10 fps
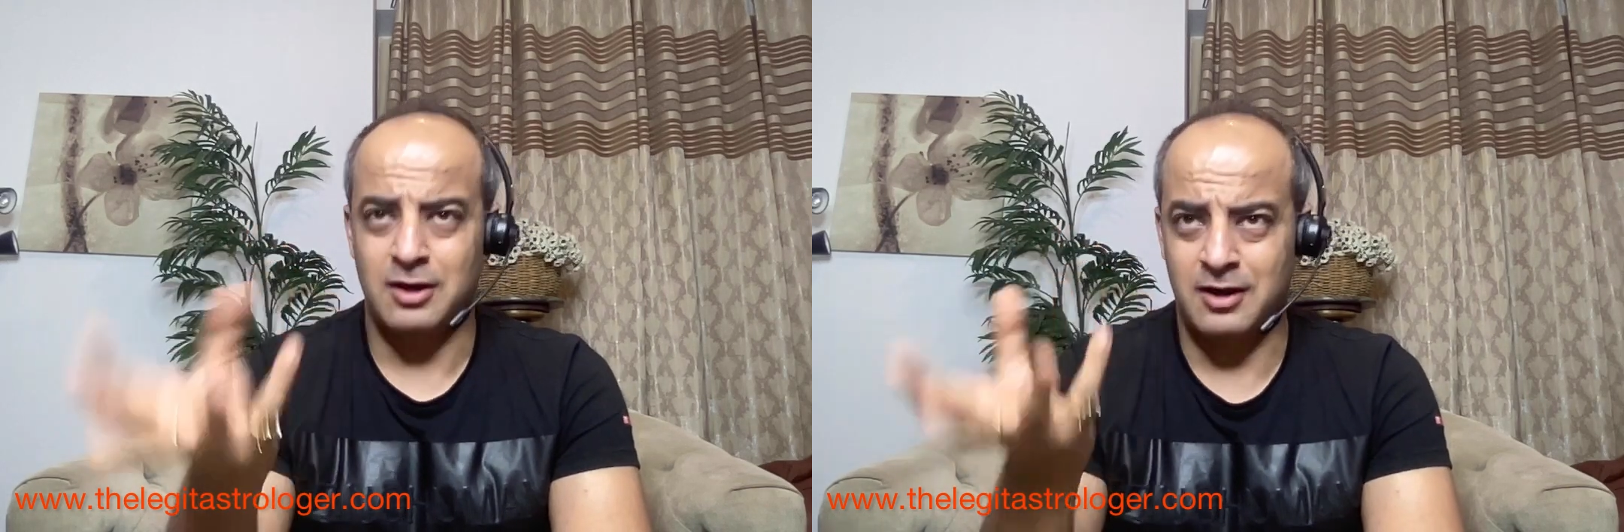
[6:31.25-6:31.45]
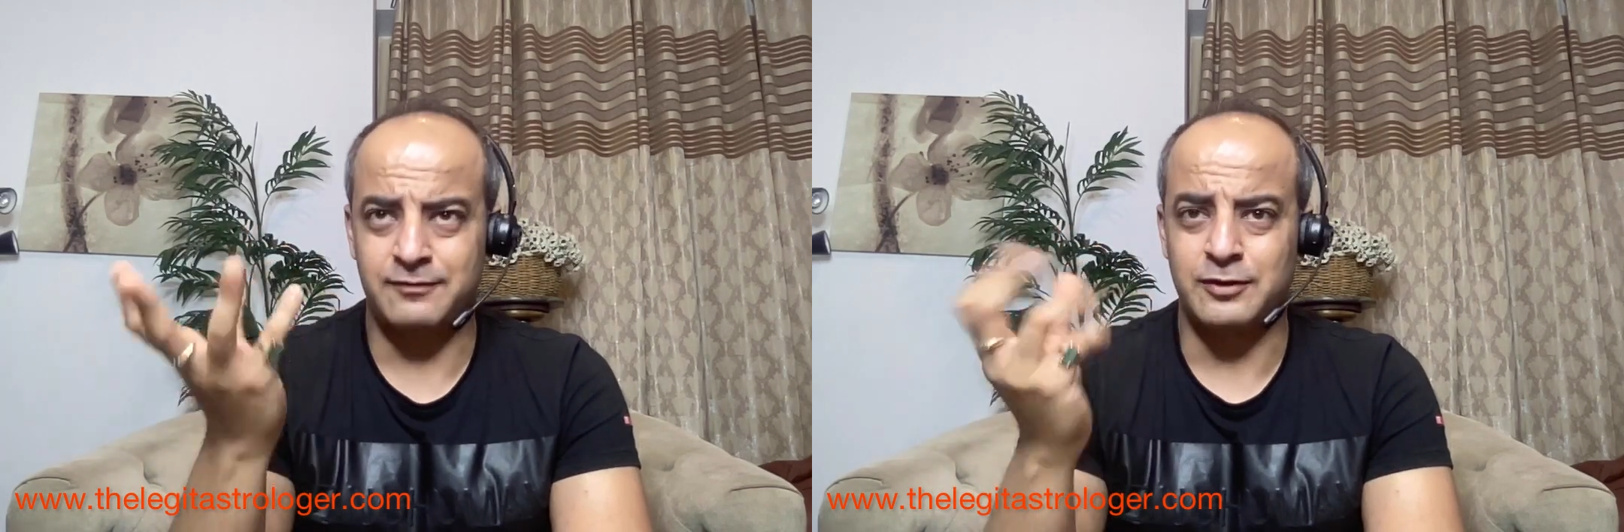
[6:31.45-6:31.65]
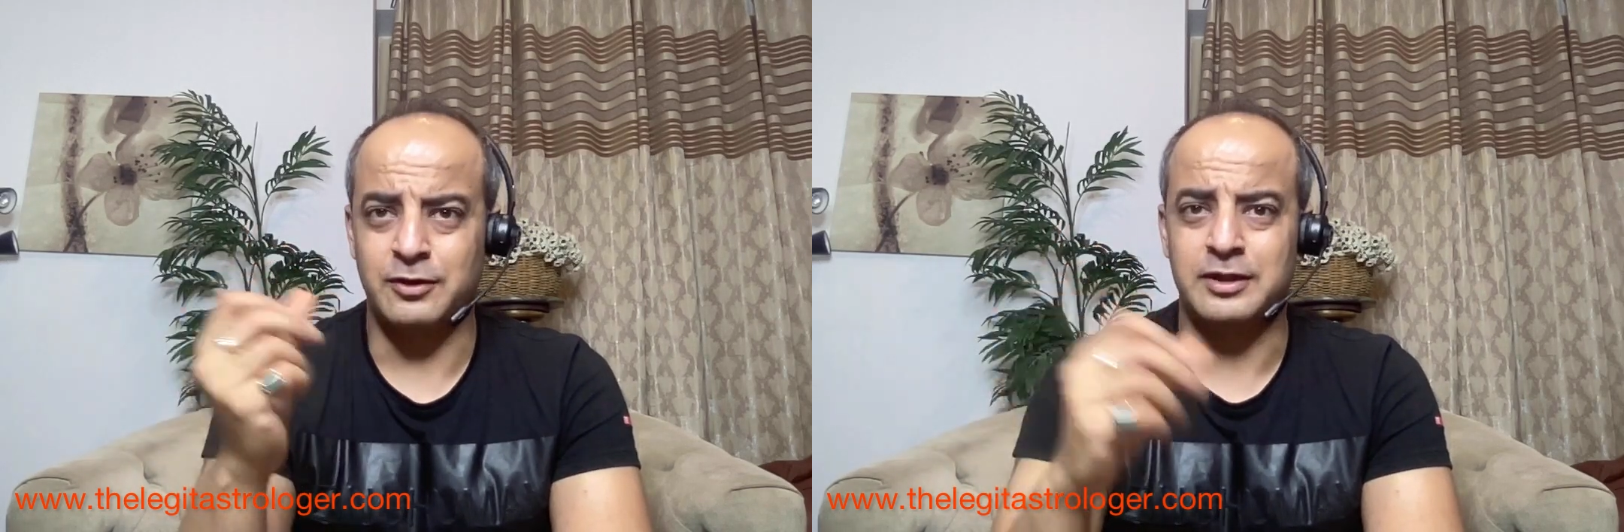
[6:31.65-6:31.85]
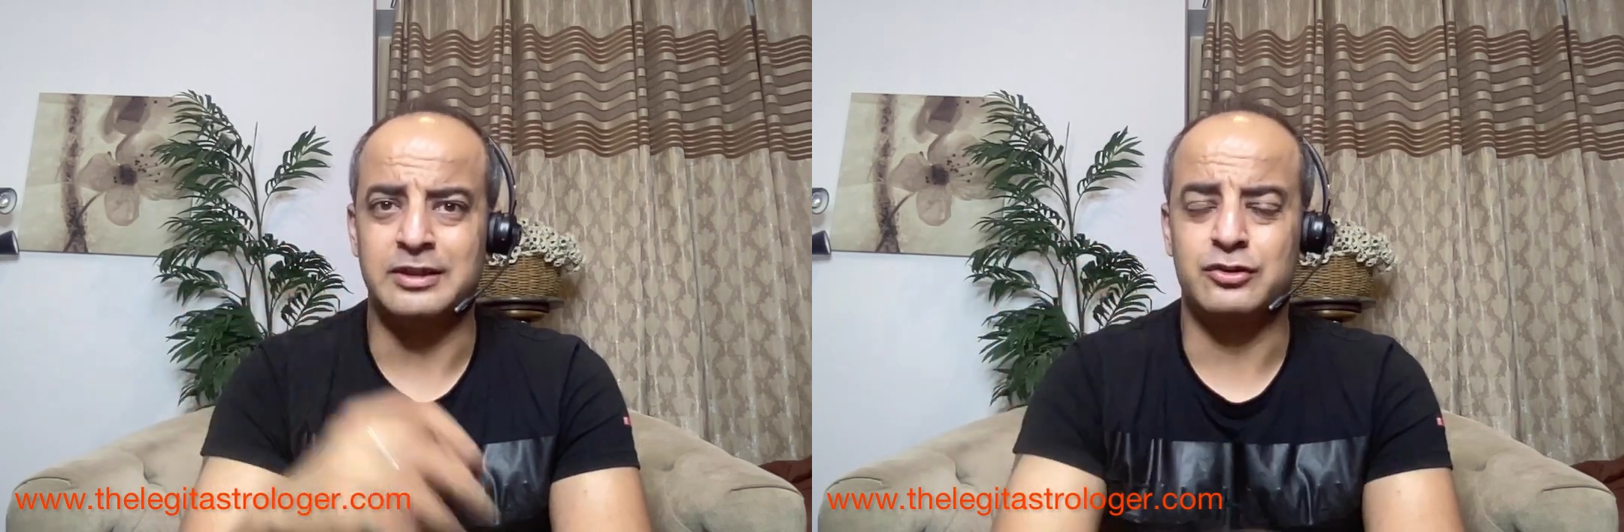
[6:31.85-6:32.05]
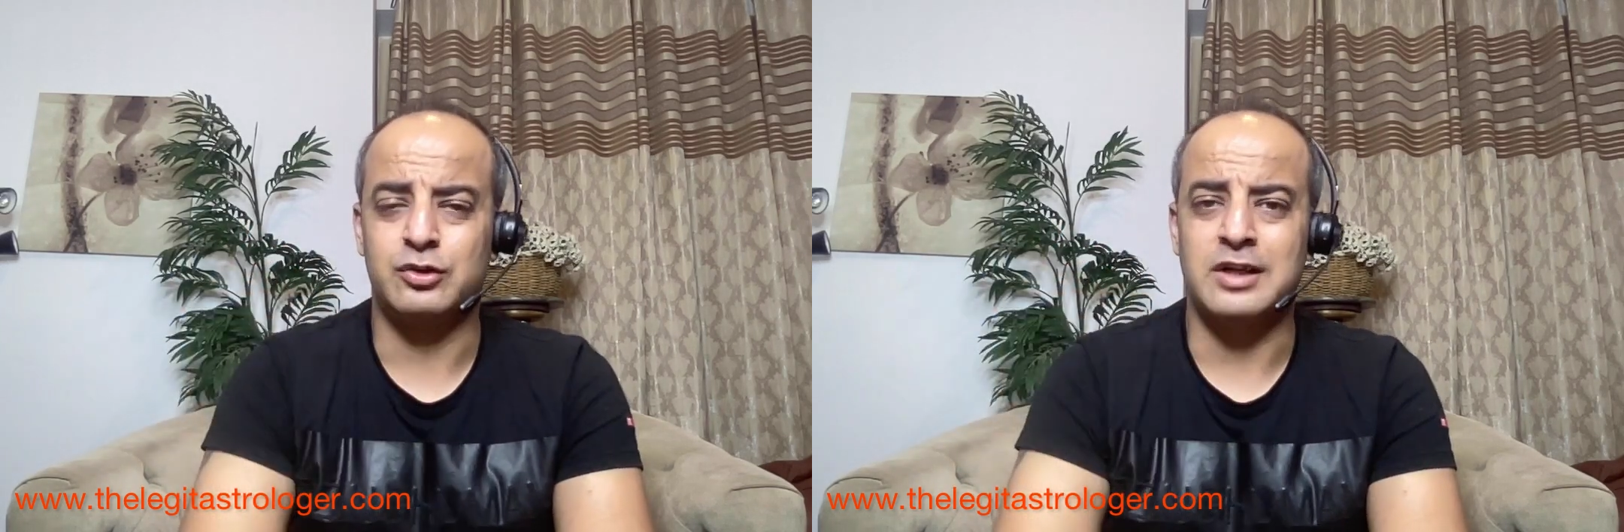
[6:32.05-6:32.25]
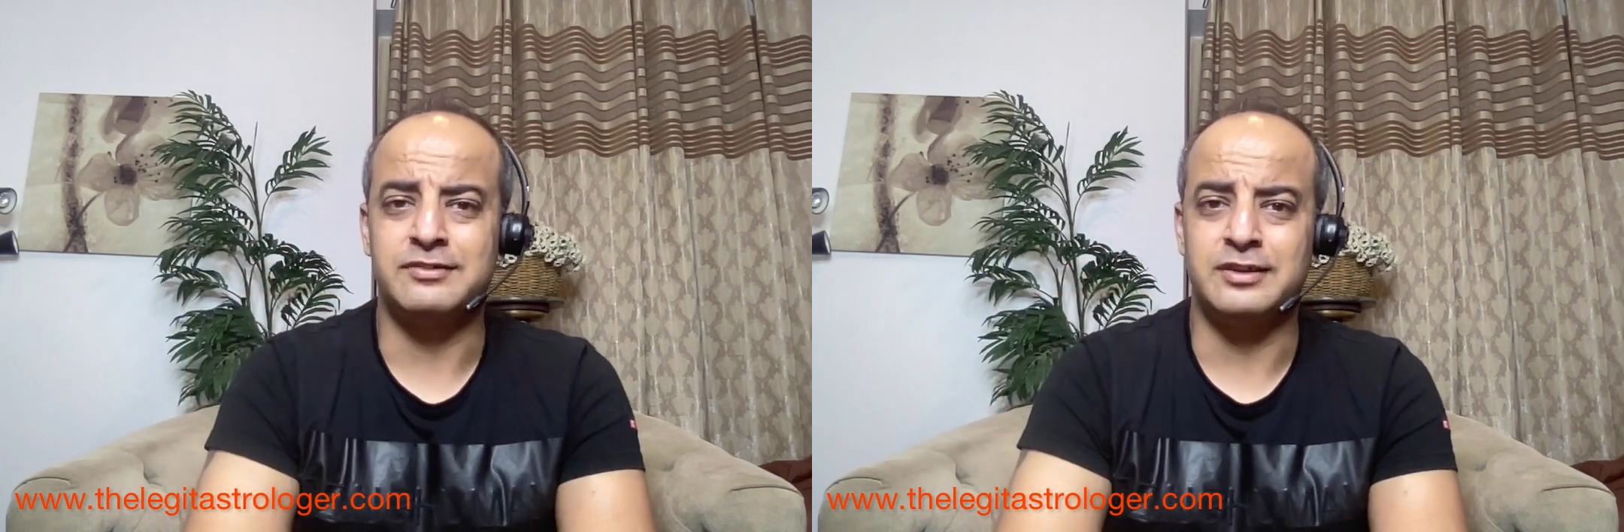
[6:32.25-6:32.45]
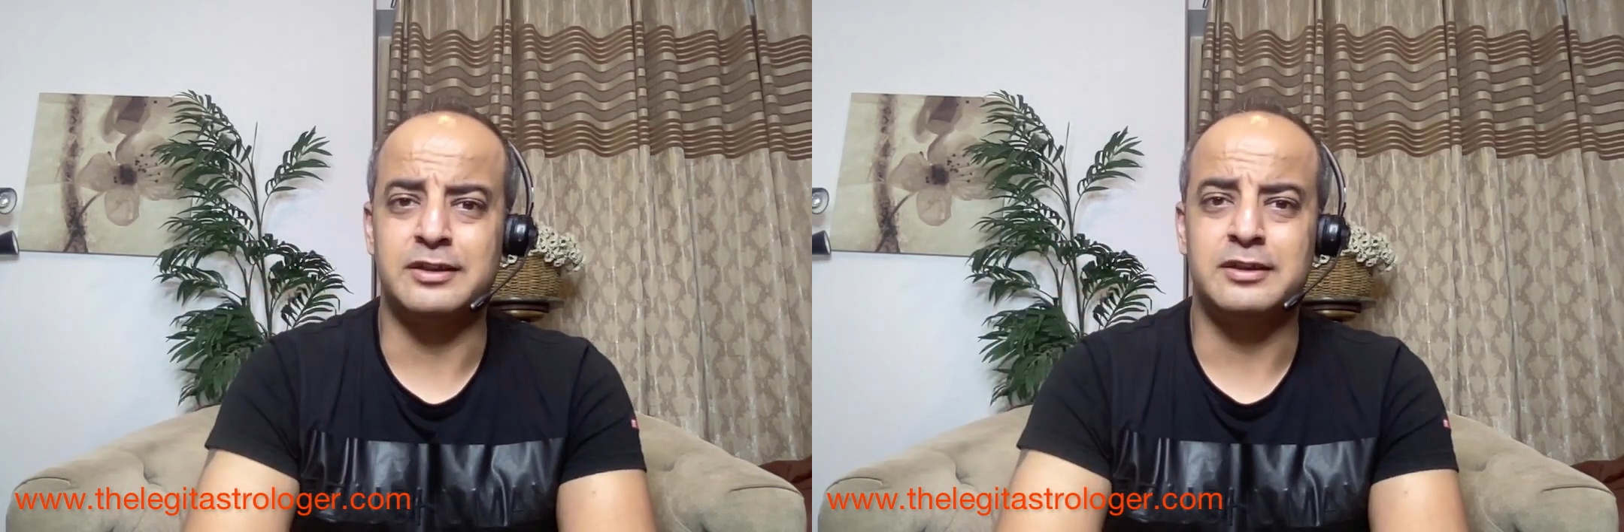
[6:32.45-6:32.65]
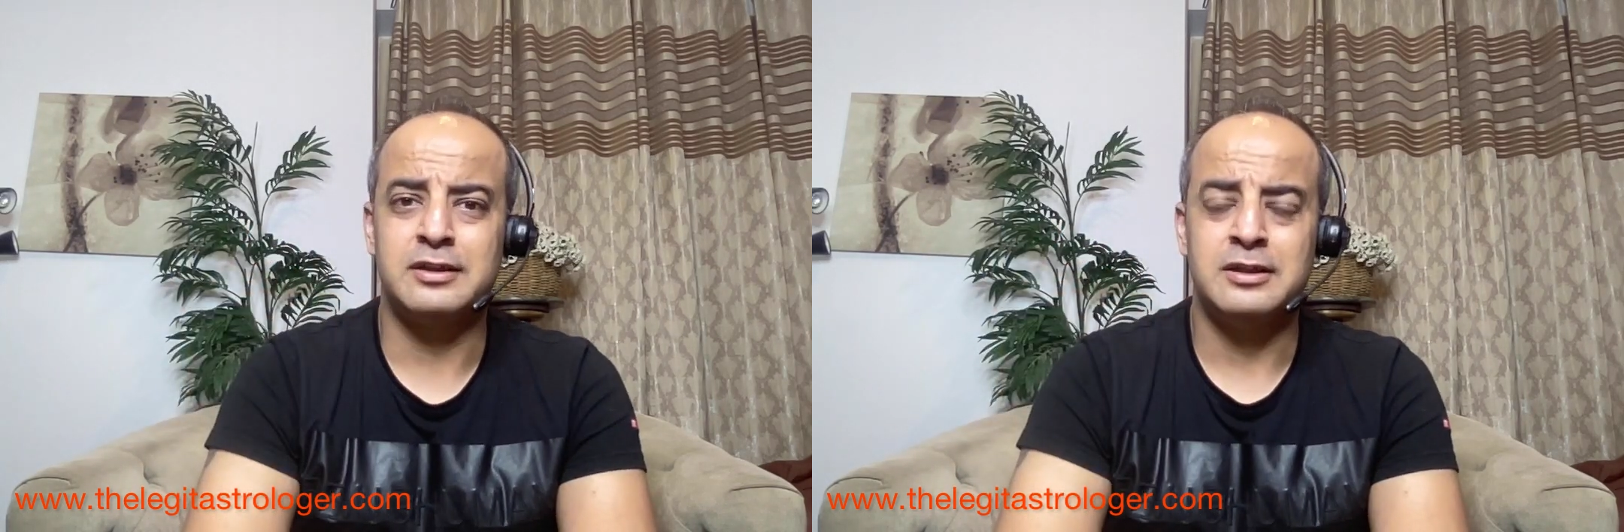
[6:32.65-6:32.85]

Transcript: after its transit,